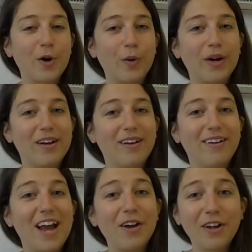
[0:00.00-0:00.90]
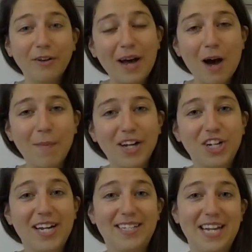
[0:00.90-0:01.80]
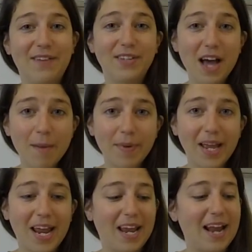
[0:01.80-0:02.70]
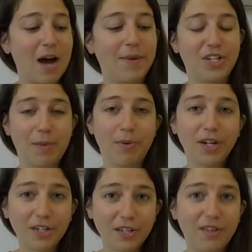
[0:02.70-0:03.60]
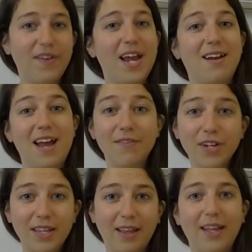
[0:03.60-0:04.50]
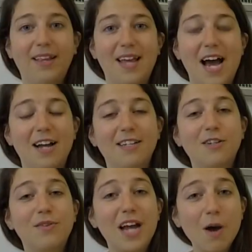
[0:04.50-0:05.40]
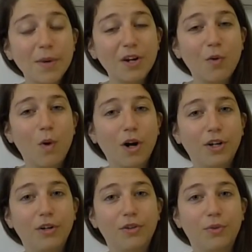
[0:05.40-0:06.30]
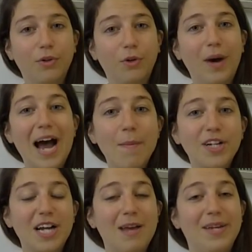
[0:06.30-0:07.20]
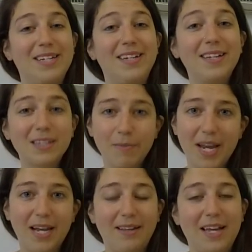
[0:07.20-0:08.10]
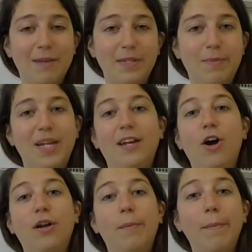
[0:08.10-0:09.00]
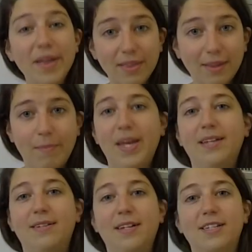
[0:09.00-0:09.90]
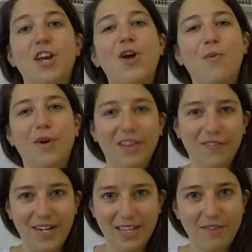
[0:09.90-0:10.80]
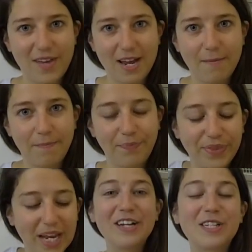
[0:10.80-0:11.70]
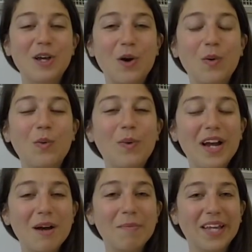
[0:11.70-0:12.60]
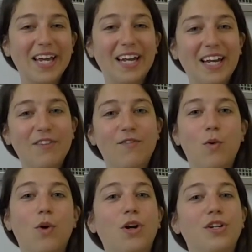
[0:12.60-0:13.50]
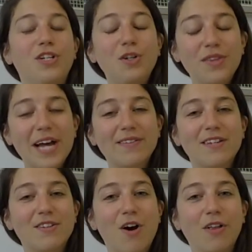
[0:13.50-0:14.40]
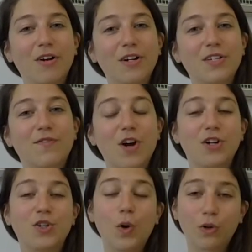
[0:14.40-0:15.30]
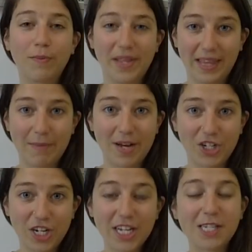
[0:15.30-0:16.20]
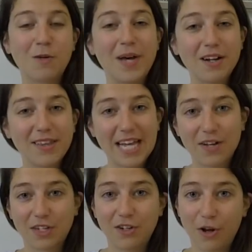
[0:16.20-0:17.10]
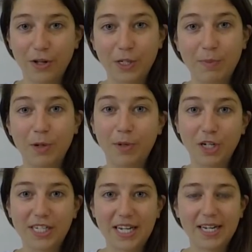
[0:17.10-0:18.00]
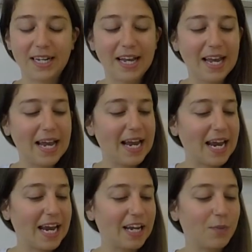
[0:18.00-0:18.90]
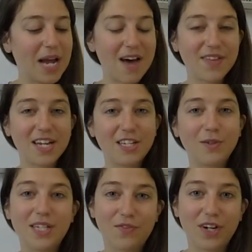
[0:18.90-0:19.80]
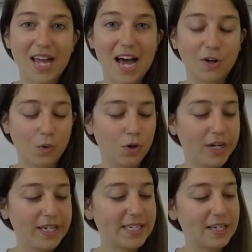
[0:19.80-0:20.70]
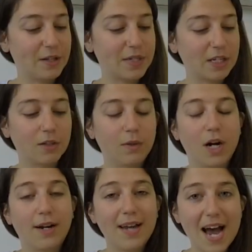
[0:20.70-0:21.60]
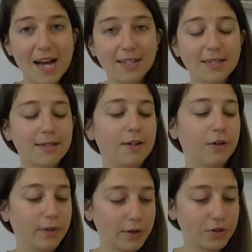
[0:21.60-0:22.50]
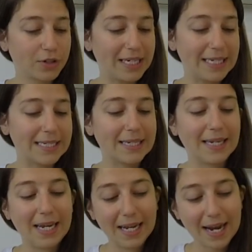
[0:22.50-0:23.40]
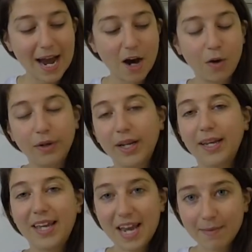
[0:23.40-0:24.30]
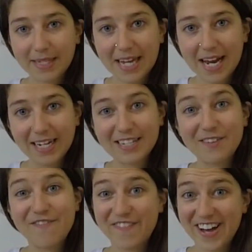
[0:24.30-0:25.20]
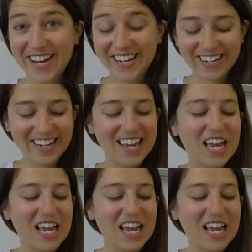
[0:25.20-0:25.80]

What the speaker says: So now you know how much I saved up and how much I put into the van and everything like that. So now I'm going to walk y'all through how much I'm anticipating that I'm spending on a monthly basis while living in the van. So we are planning for $2,000 for our total monthly budget, so about $1,000 per person. And we have that in 2 different categories, and those include our gas, groceries, eating out, campsites, fun,